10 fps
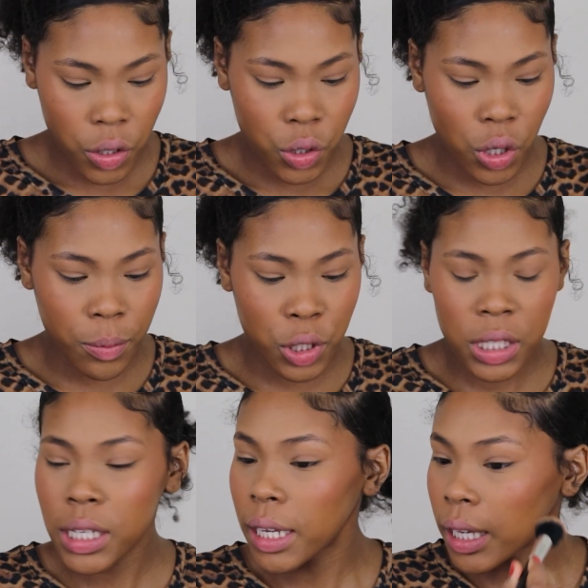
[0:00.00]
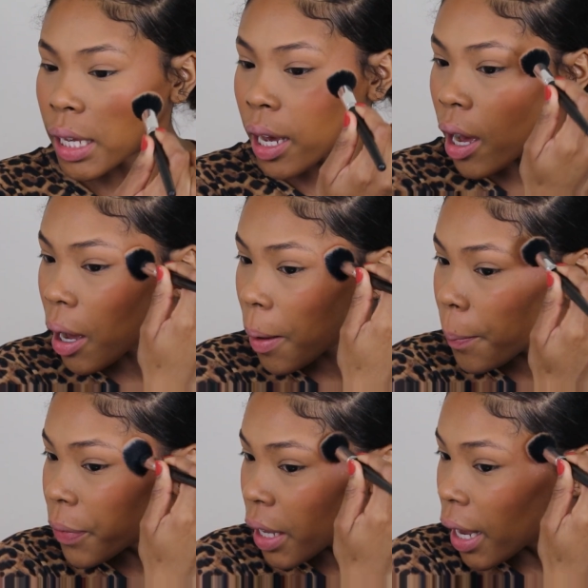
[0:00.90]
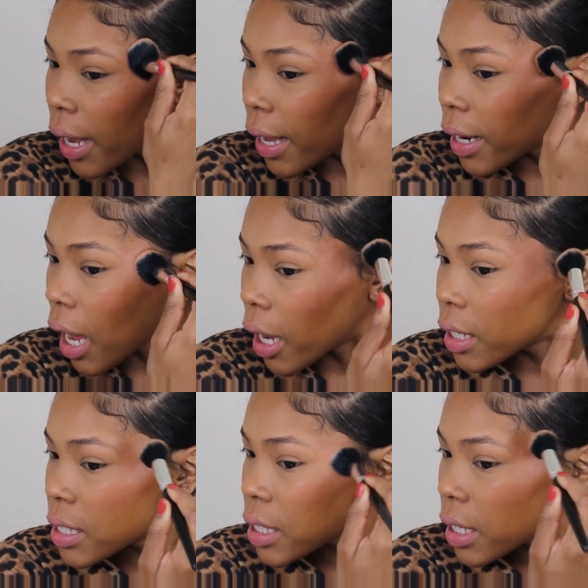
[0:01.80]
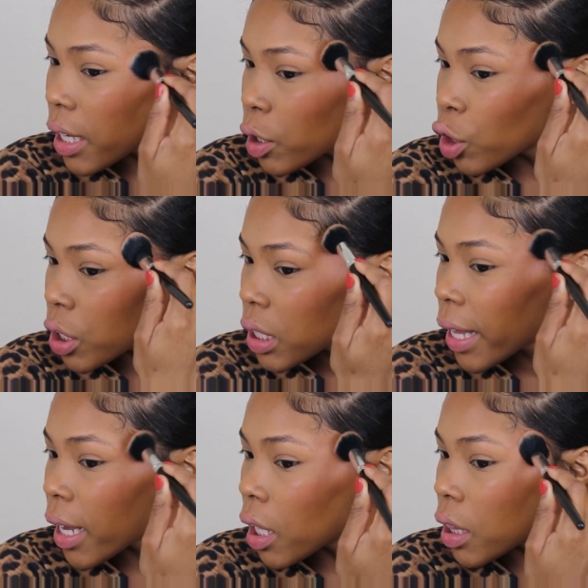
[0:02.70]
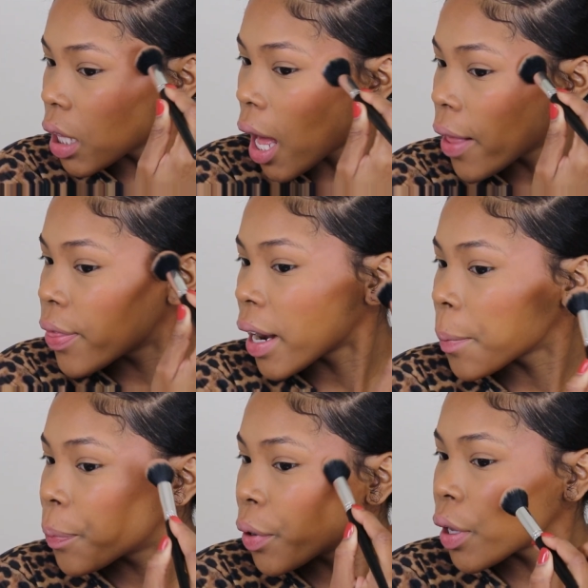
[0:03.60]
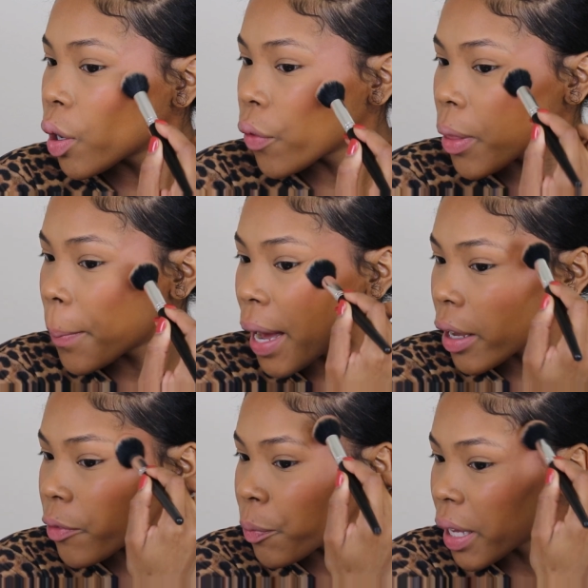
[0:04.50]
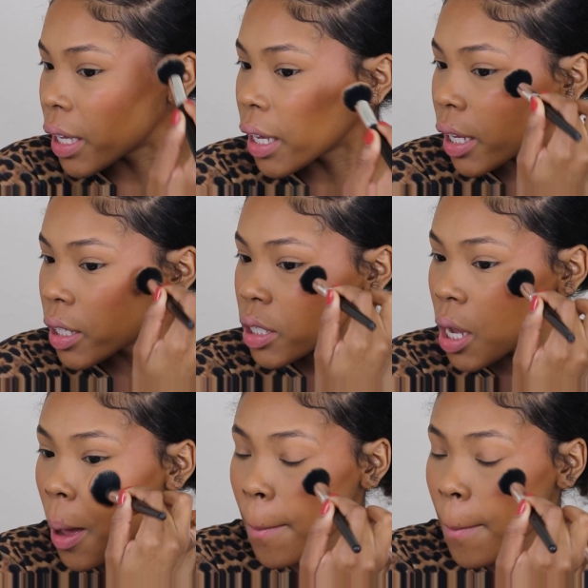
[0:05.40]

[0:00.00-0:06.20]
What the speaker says: So I'm just taking it up. And honestly, it looked like a lot that I put on the back of my hand,